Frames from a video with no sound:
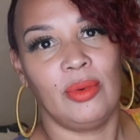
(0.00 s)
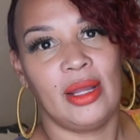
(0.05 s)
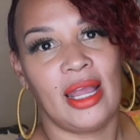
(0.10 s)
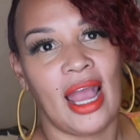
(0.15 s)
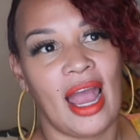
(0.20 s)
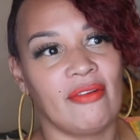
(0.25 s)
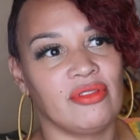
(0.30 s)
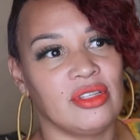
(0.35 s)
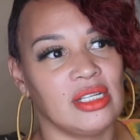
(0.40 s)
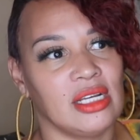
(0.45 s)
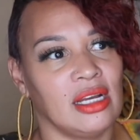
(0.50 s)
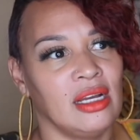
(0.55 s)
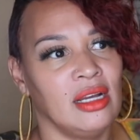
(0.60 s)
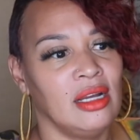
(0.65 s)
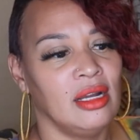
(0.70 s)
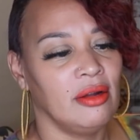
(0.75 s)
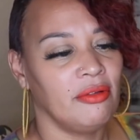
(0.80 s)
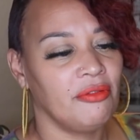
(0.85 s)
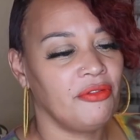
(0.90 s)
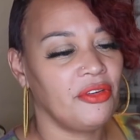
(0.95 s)
We have to
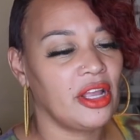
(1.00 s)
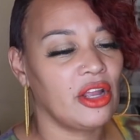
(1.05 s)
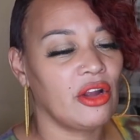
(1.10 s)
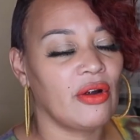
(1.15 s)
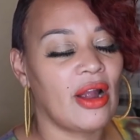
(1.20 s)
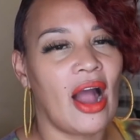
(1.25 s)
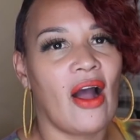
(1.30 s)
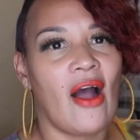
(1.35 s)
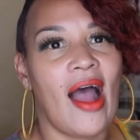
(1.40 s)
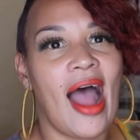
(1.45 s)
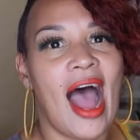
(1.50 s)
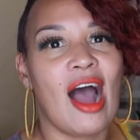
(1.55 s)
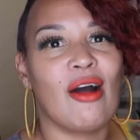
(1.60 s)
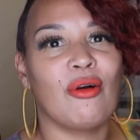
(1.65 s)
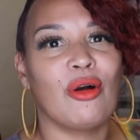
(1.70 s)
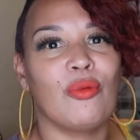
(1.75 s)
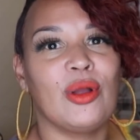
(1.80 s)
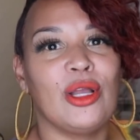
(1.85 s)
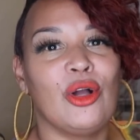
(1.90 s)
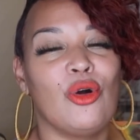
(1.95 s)
figure out how
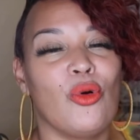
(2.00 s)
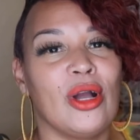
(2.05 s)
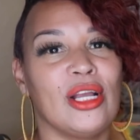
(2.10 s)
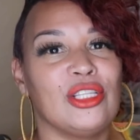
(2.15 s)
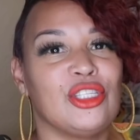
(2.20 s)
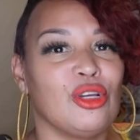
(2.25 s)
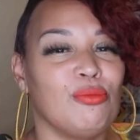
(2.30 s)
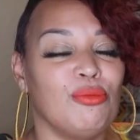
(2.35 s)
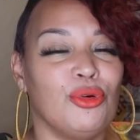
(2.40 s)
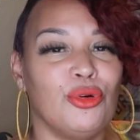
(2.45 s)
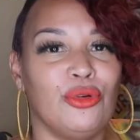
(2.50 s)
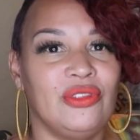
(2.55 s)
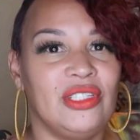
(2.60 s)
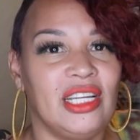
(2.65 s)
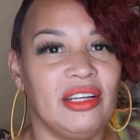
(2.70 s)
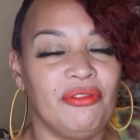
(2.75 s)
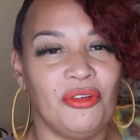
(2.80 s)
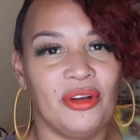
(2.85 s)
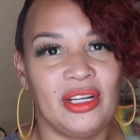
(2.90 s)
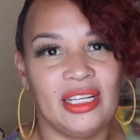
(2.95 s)
are we going to move
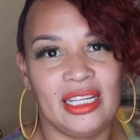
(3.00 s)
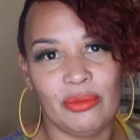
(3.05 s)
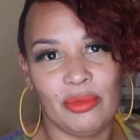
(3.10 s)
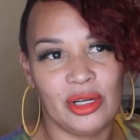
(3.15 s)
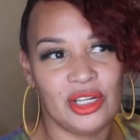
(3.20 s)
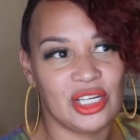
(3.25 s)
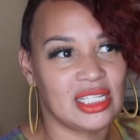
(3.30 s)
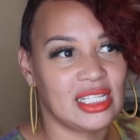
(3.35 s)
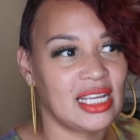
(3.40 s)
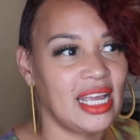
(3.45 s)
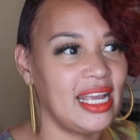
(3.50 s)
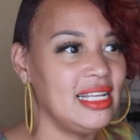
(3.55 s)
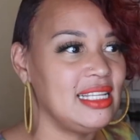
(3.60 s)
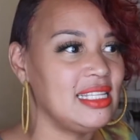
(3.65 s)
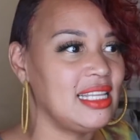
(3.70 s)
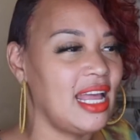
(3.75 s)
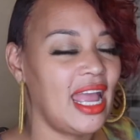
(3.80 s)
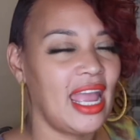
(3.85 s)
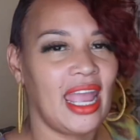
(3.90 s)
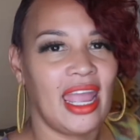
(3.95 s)
differently. We just can't
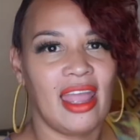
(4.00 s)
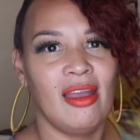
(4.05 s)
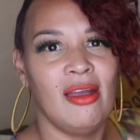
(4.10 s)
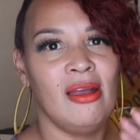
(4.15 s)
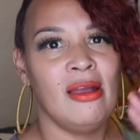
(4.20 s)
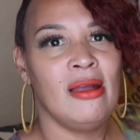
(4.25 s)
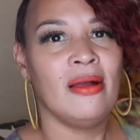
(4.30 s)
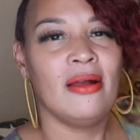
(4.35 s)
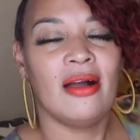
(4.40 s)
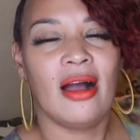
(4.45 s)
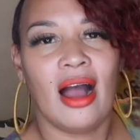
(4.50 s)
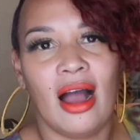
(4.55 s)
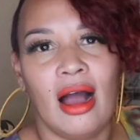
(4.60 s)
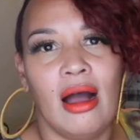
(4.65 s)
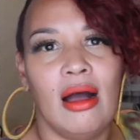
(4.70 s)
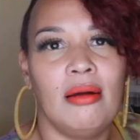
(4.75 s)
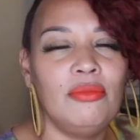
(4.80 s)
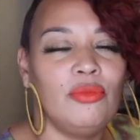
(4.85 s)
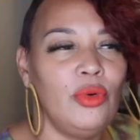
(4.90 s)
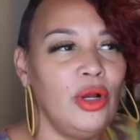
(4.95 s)
say
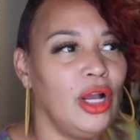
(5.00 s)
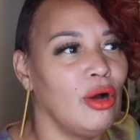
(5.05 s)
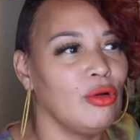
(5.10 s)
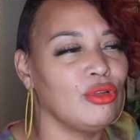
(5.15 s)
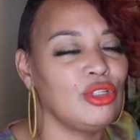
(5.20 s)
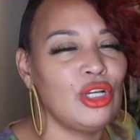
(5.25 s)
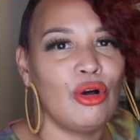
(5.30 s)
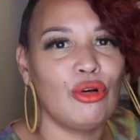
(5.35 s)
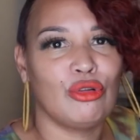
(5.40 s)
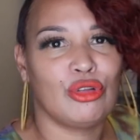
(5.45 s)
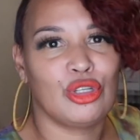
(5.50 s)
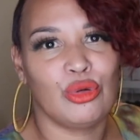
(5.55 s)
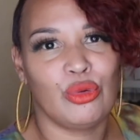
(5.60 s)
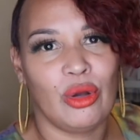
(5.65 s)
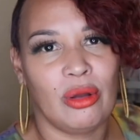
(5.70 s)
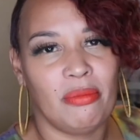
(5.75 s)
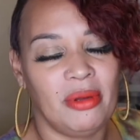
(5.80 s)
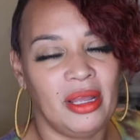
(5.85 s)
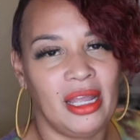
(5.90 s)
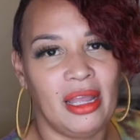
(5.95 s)
we're going to toast to
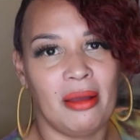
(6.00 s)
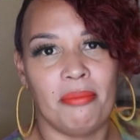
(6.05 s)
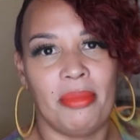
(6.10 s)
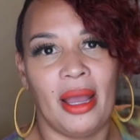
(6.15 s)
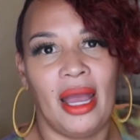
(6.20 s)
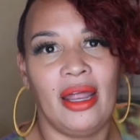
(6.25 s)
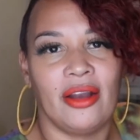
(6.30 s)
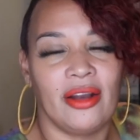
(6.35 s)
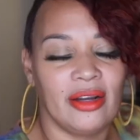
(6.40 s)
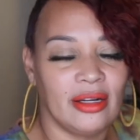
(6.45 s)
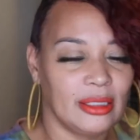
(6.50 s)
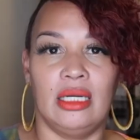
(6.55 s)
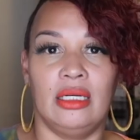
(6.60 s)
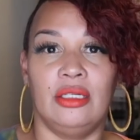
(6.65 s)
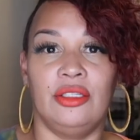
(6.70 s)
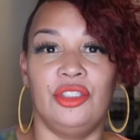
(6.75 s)
it being better.